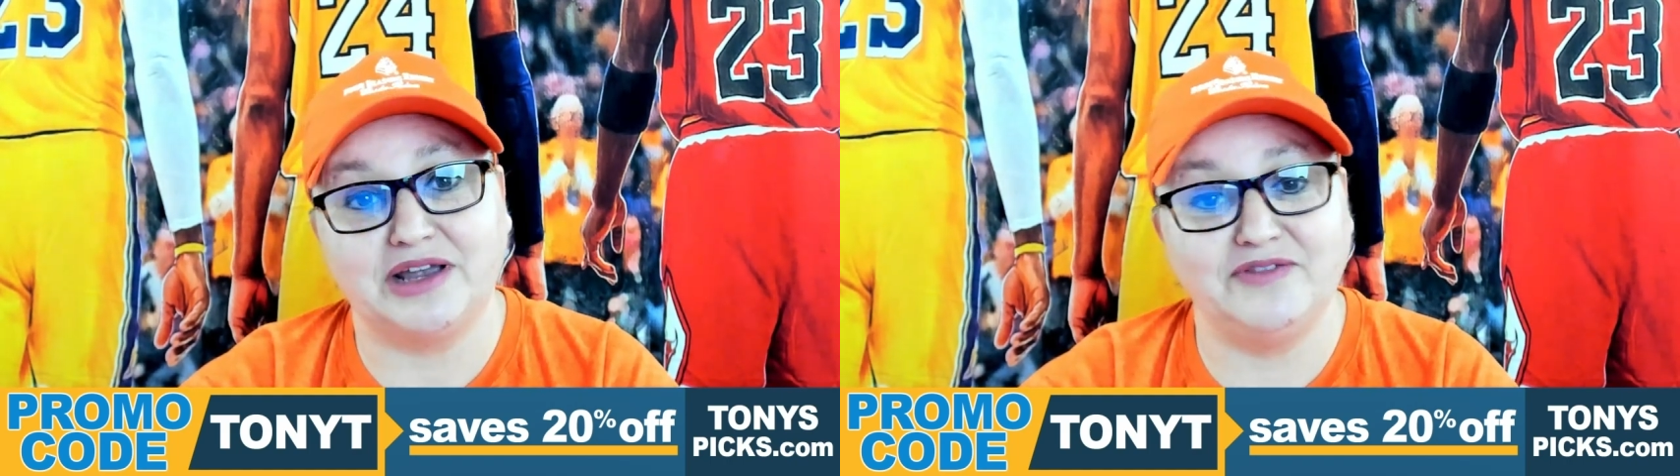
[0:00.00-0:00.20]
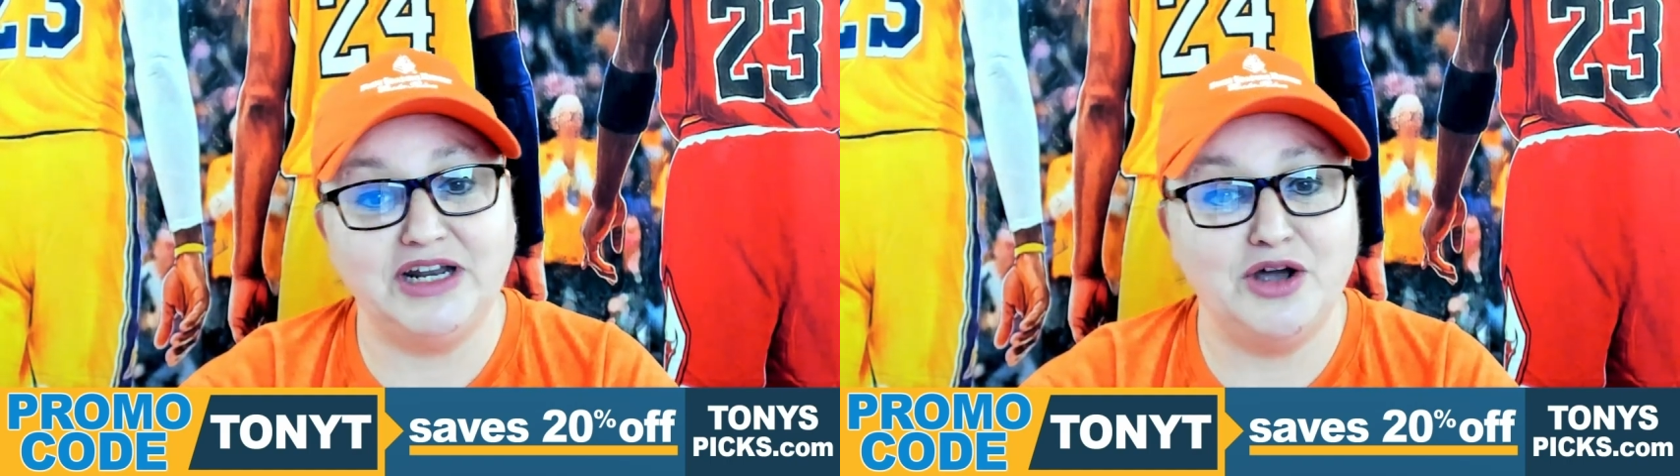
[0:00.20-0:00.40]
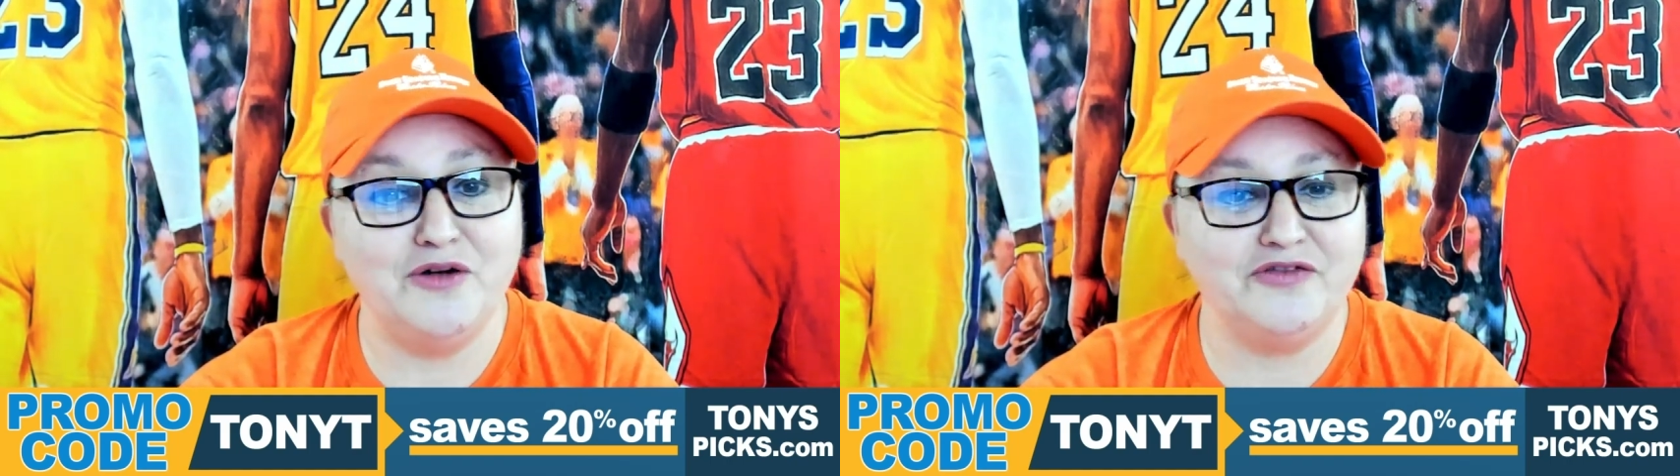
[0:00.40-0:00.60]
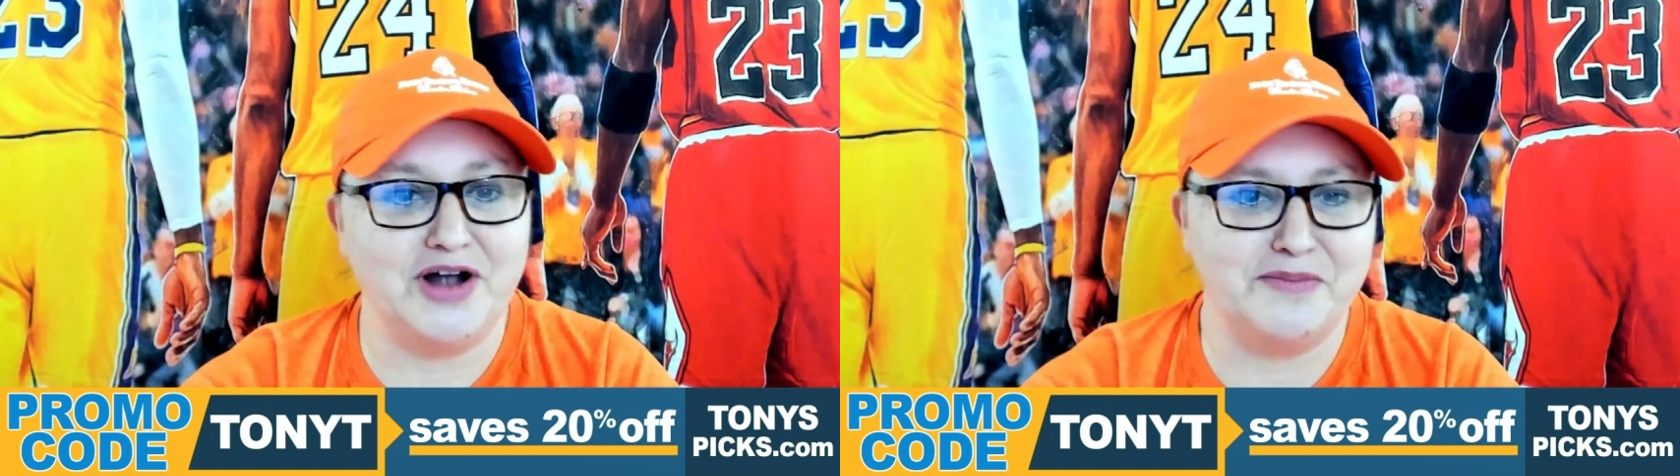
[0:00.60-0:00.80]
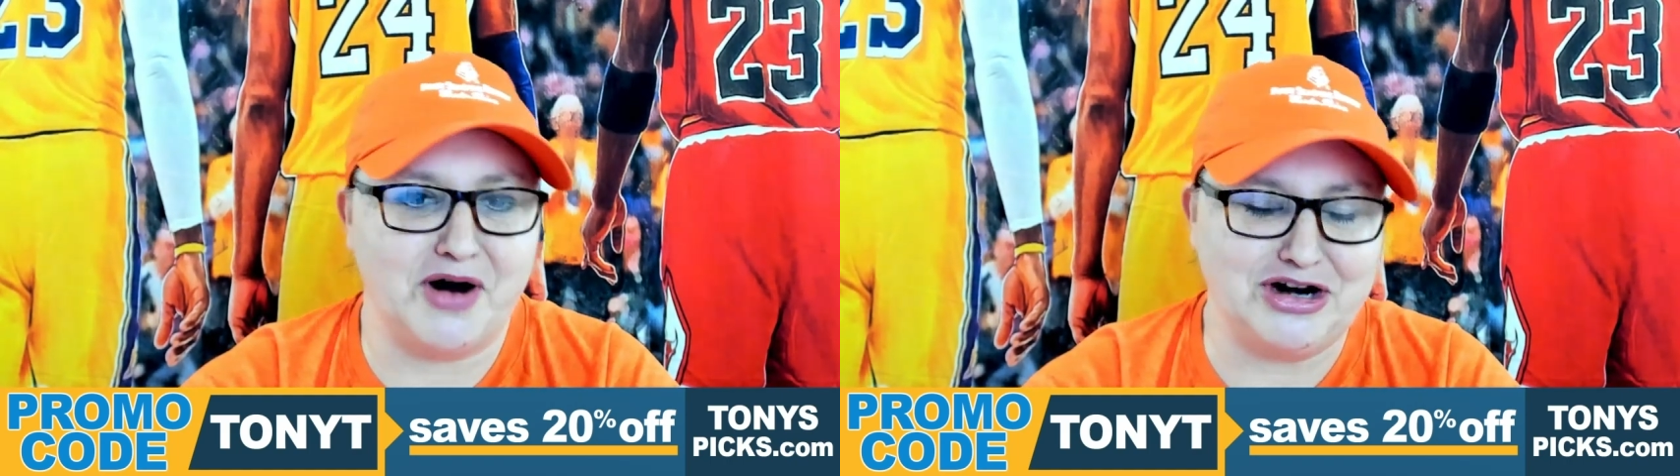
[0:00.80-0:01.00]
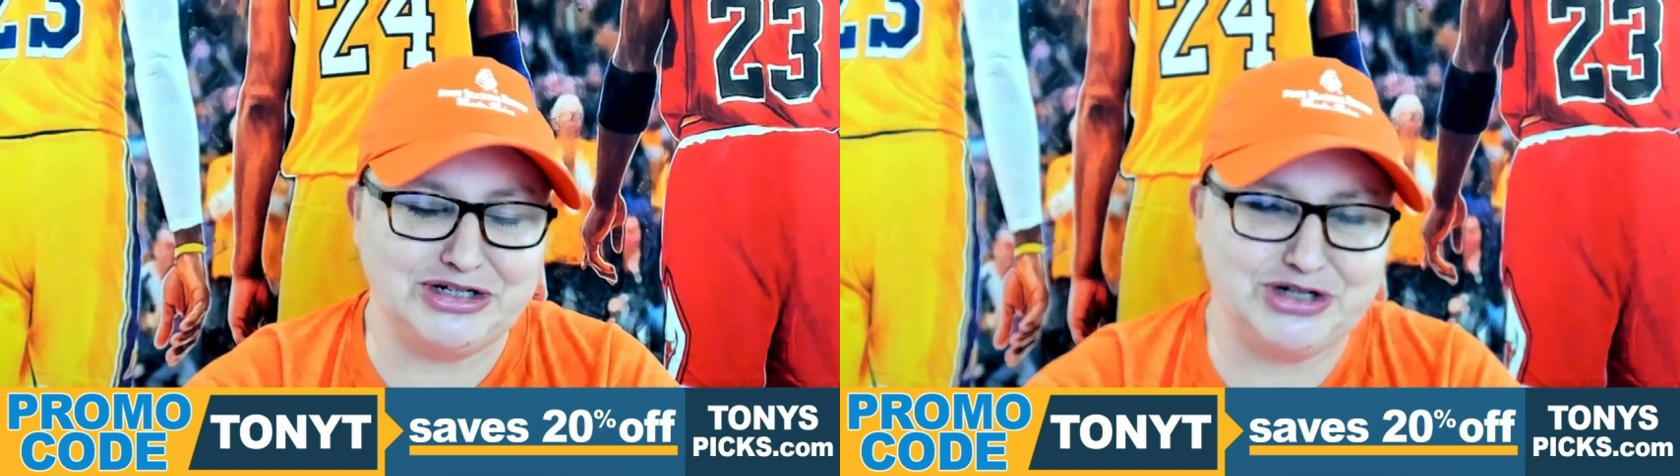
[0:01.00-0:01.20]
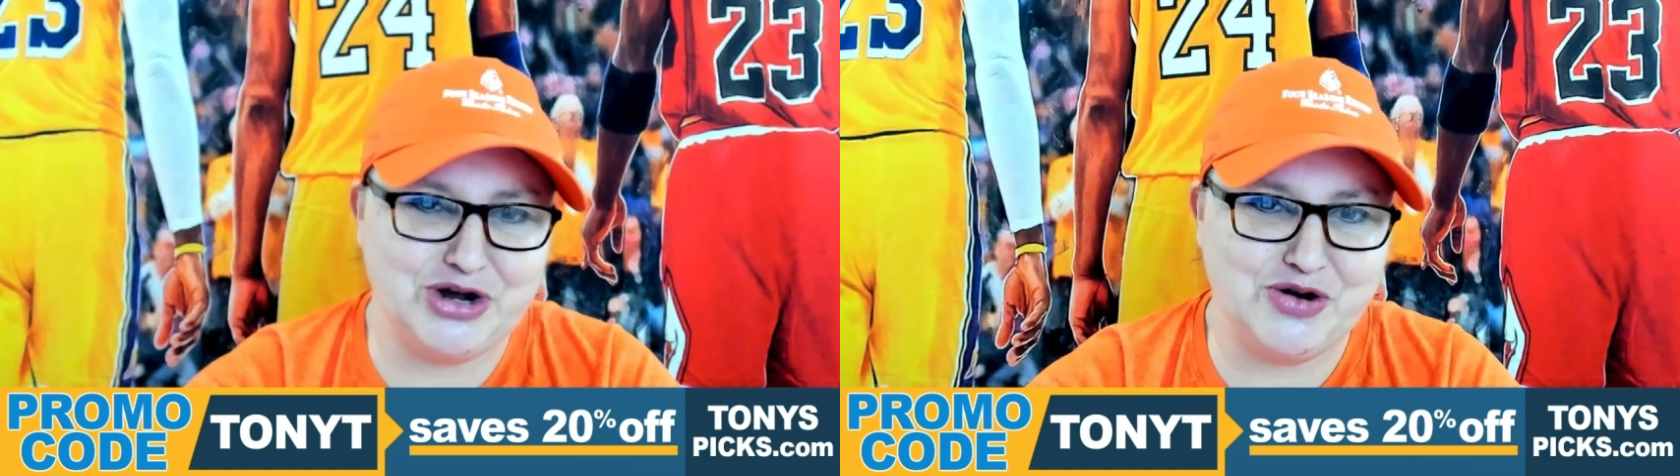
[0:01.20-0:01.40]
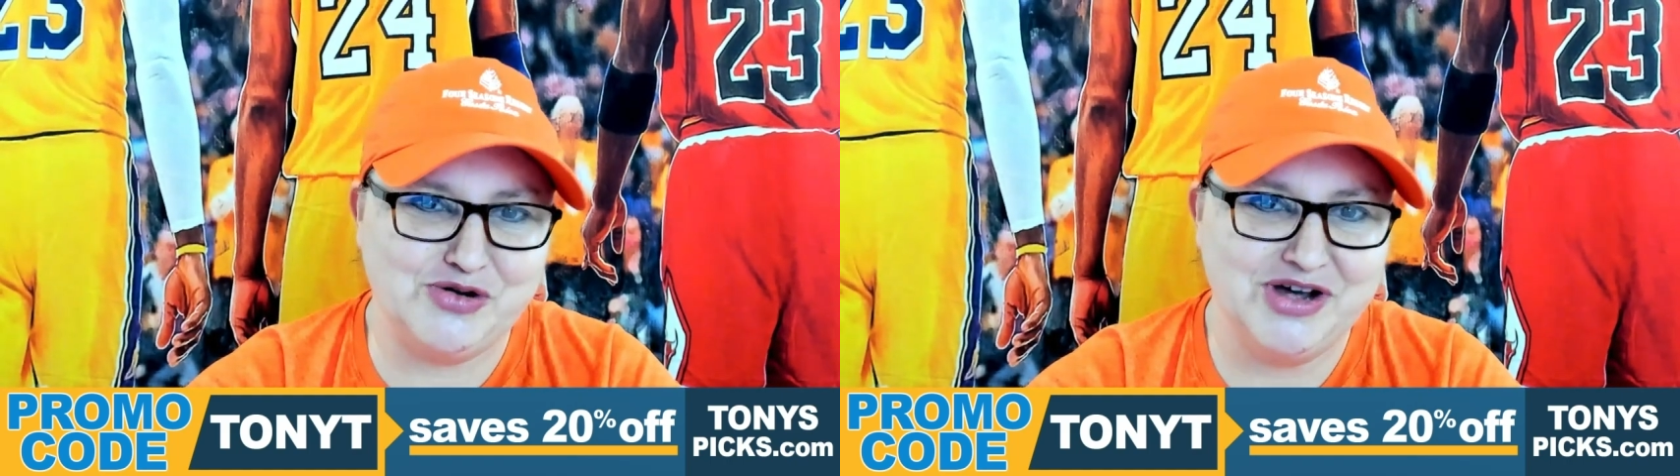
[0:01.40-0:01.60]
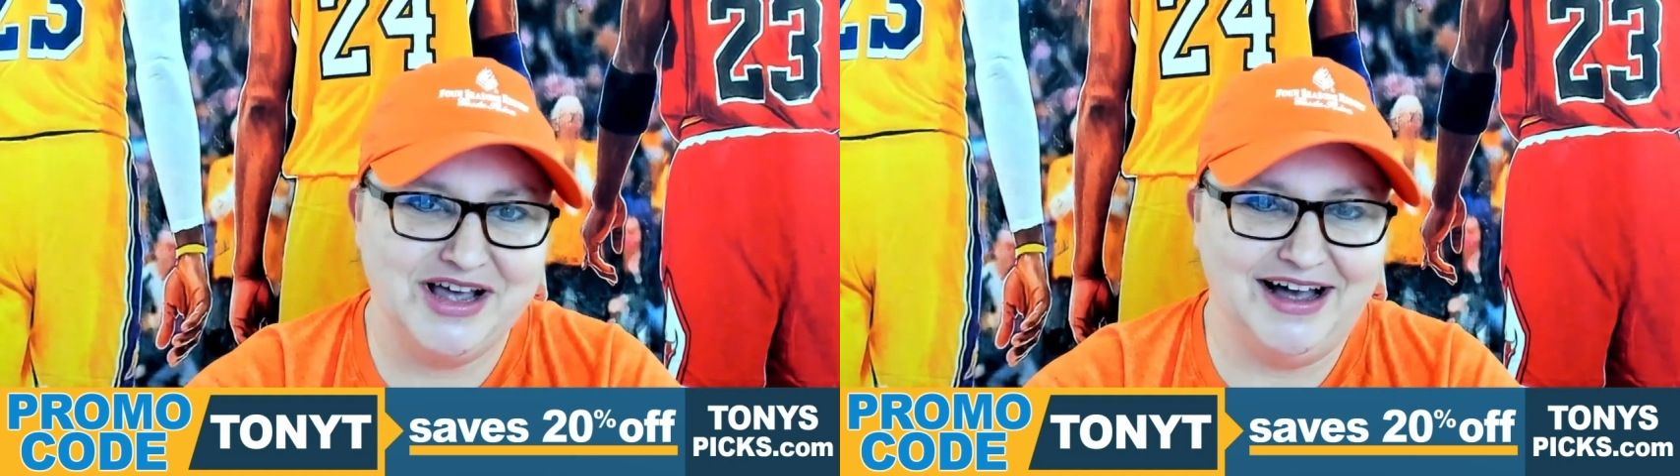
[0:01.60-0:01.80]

video from our show.